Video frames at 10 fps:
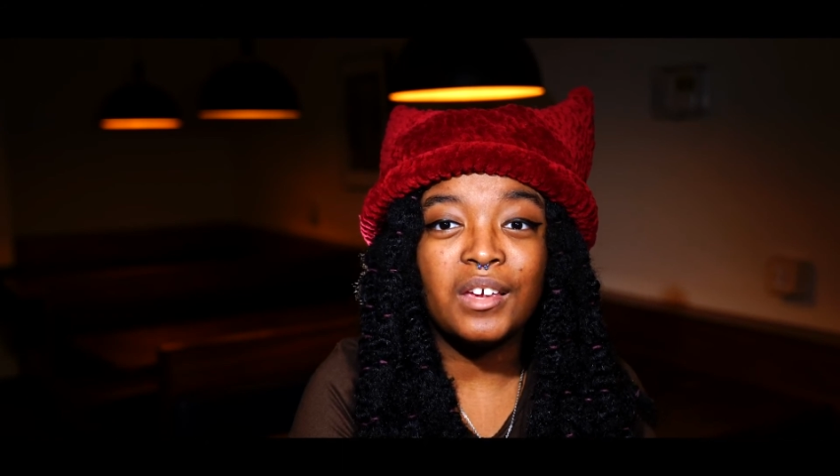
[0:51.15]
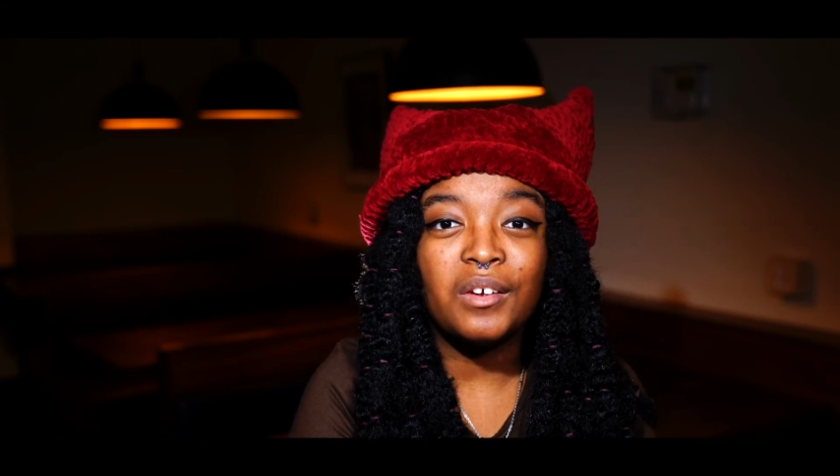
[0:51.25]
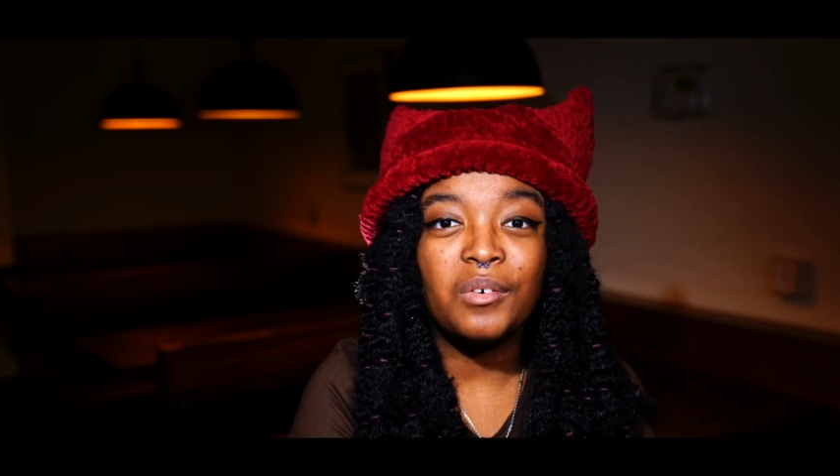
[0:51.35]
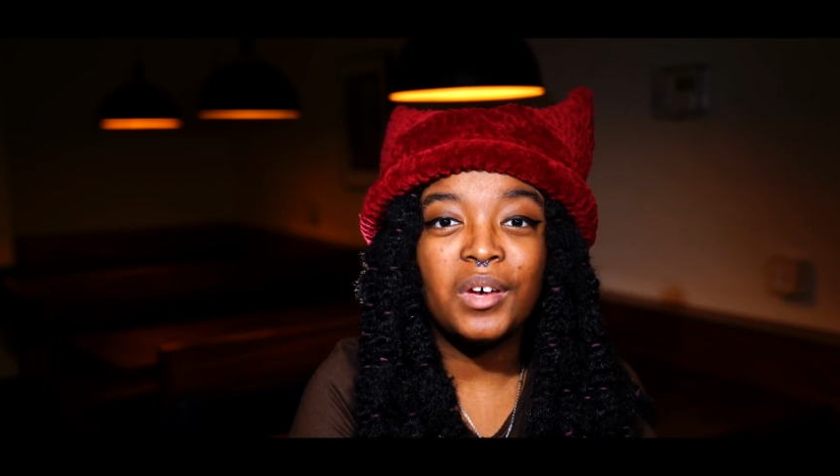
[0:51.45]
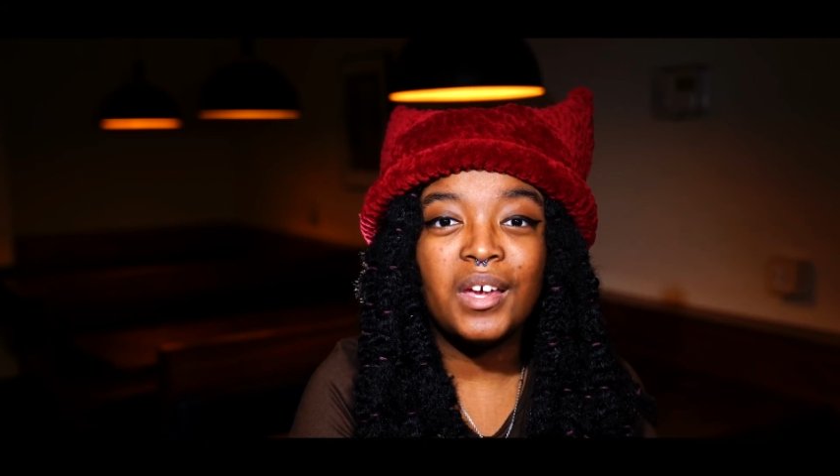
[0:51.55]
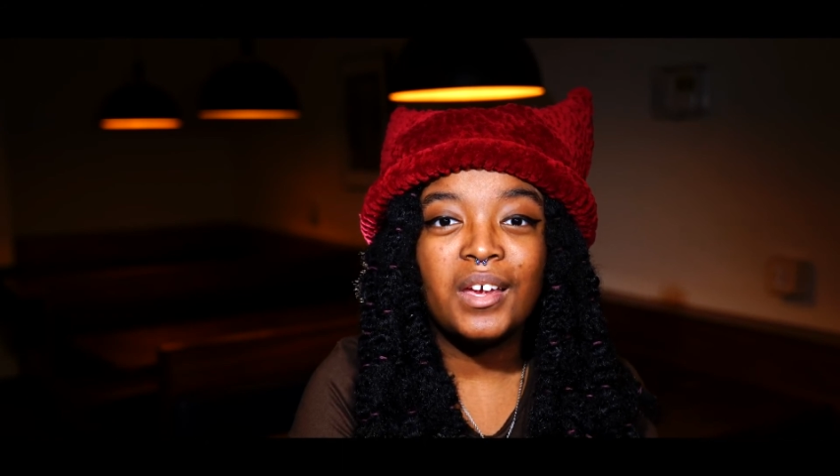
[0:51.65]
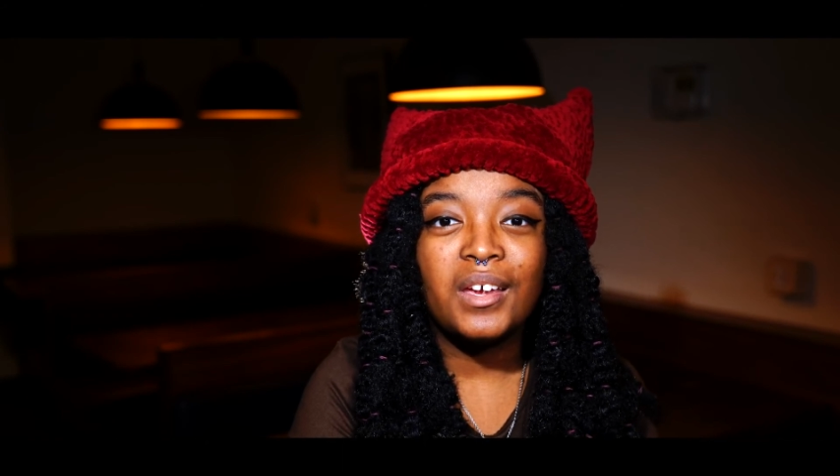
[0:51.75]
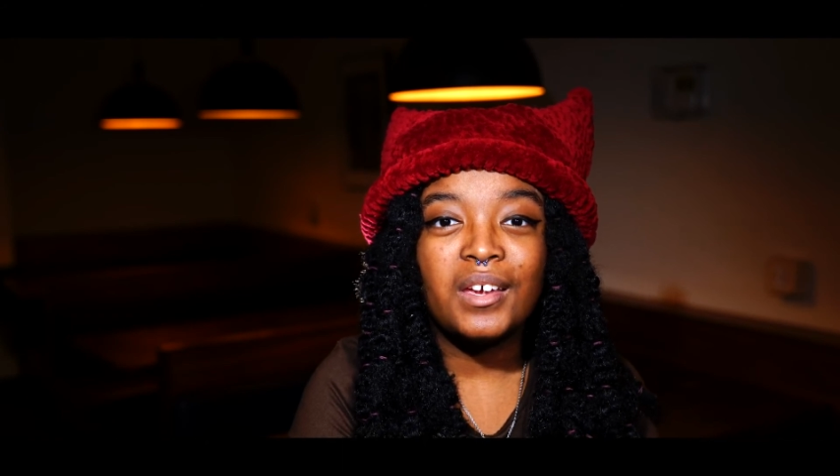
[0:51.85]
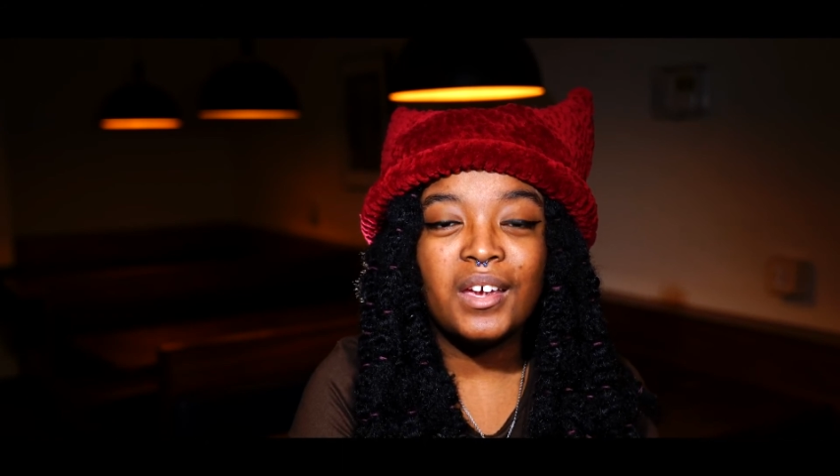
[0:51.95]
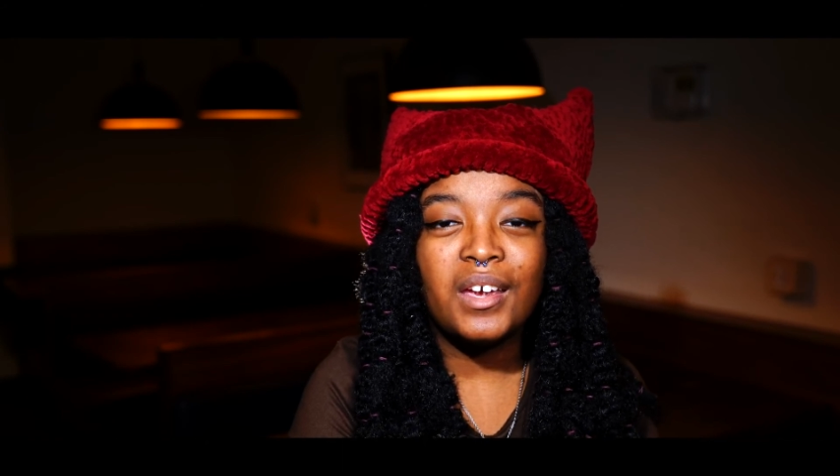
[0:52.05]
you
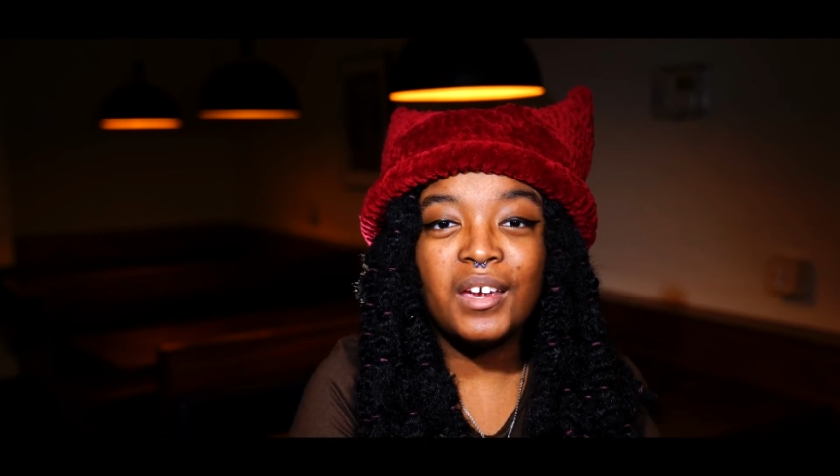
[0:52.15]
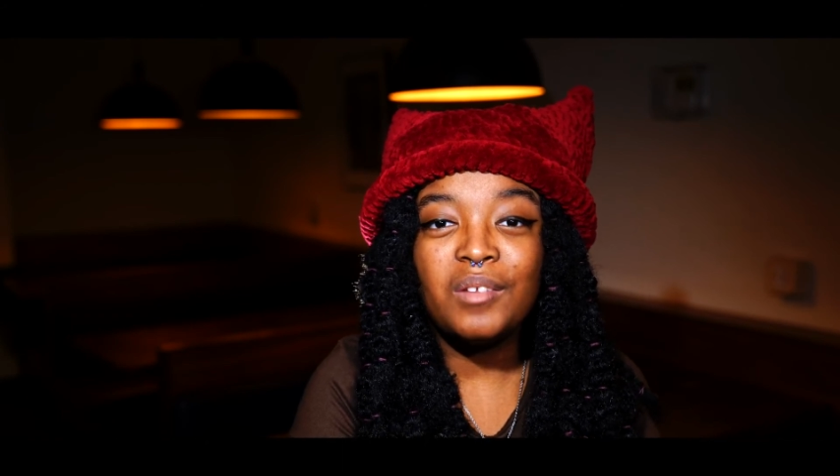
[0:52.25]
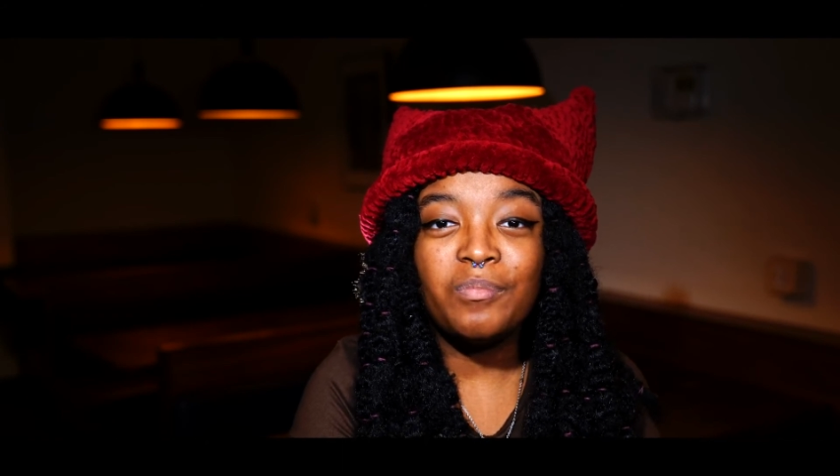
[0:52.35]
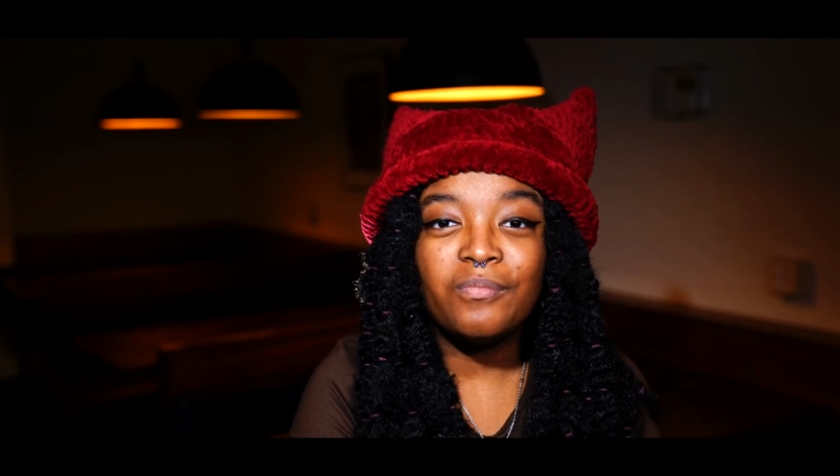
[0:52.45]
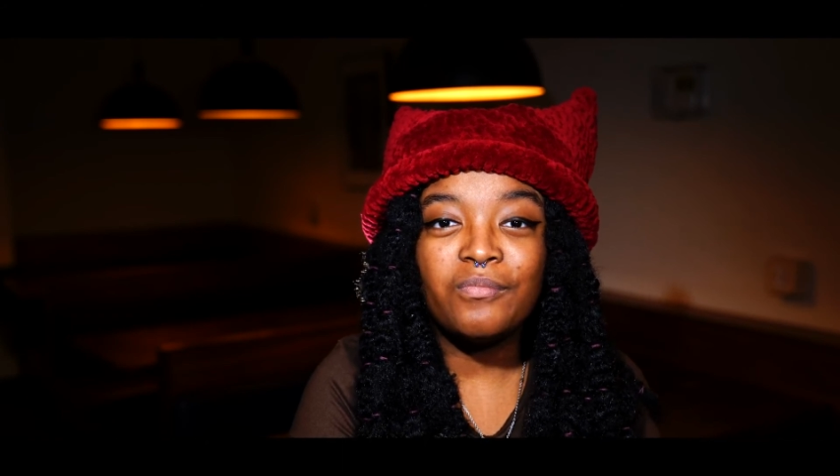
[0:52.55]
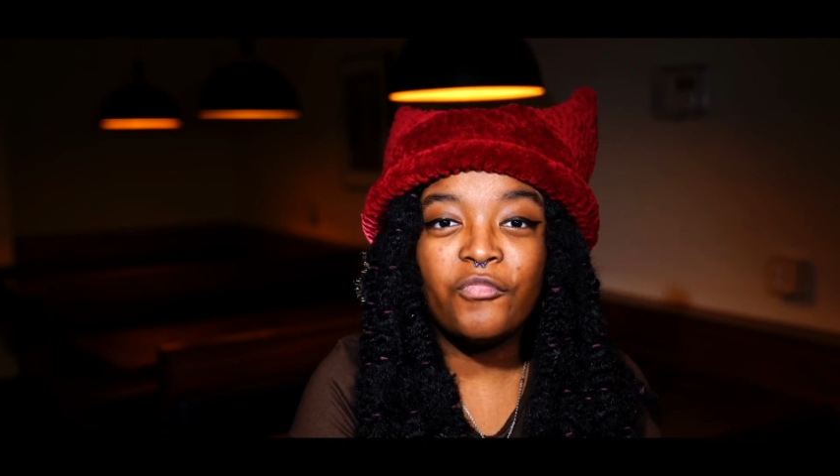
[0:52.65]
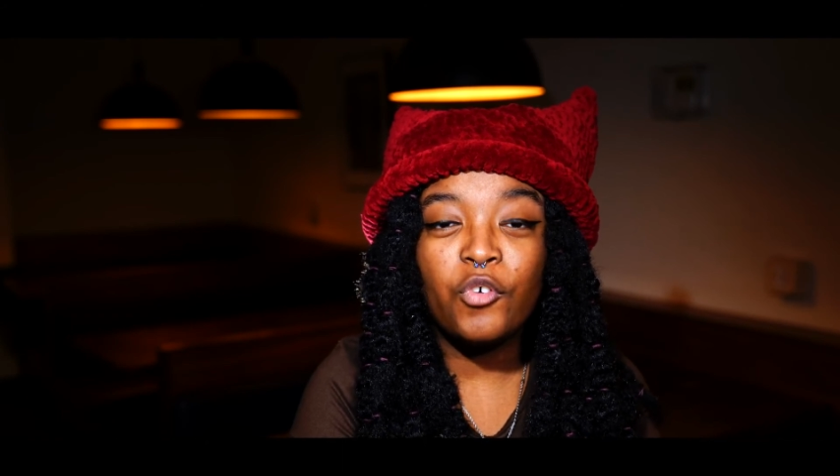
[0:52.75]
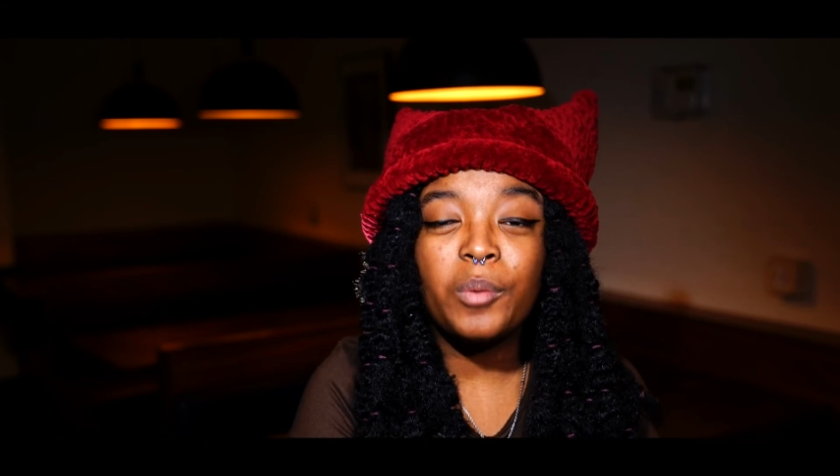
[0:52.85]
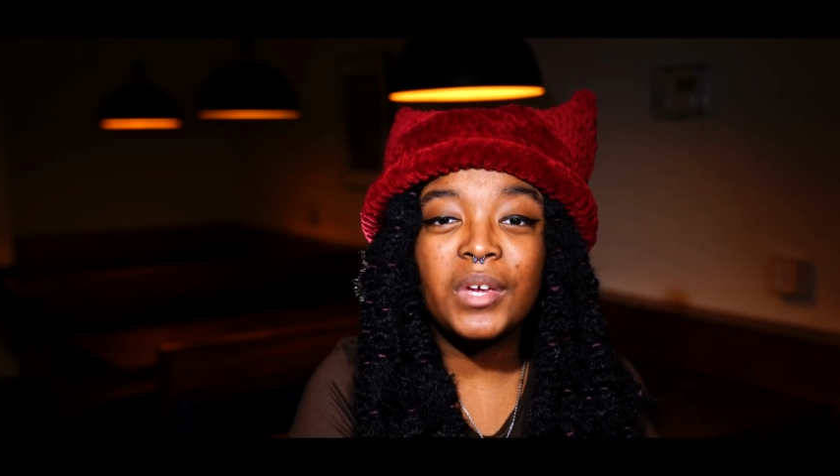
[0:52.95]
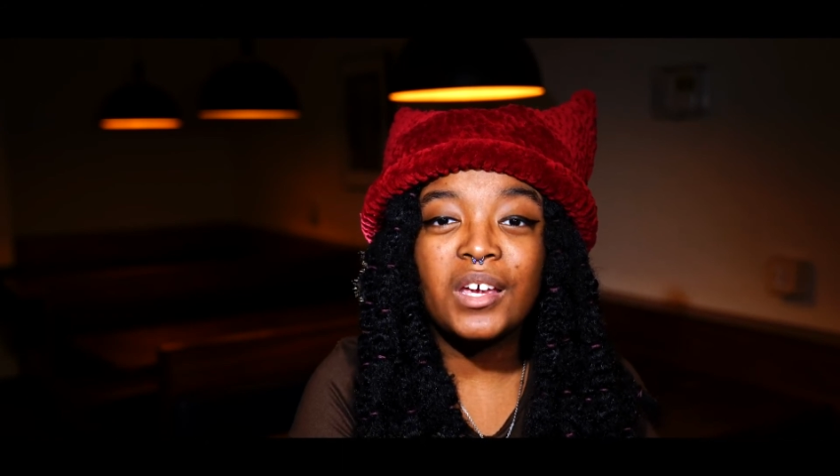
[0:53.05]
and
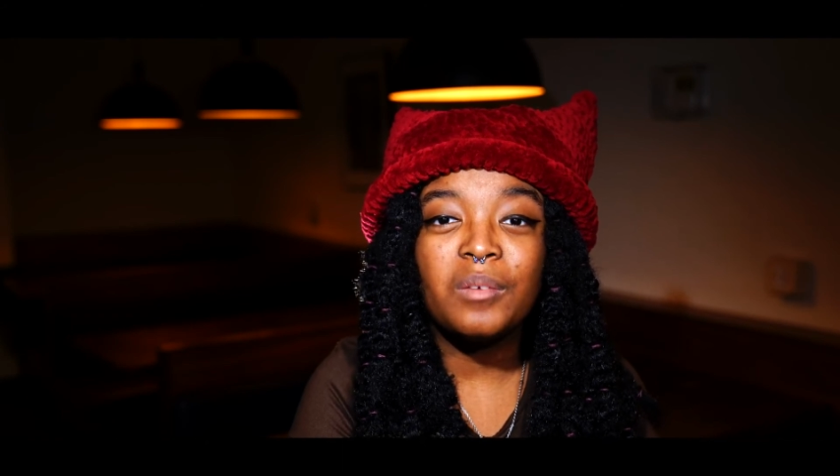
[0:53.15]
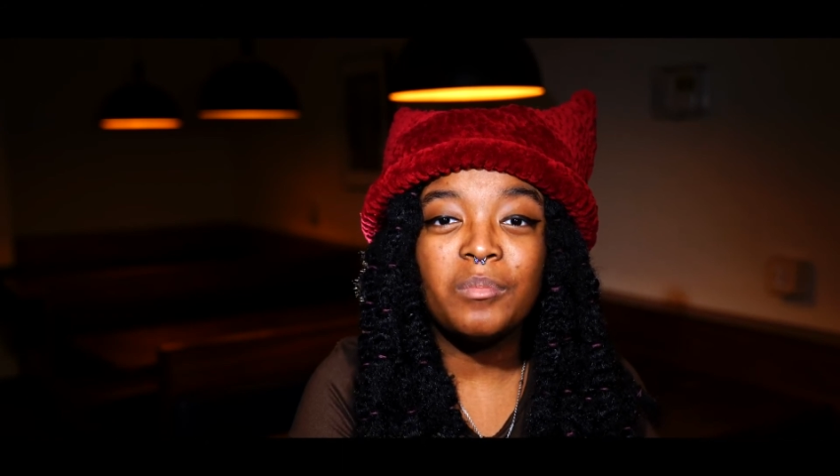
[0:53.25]
forming a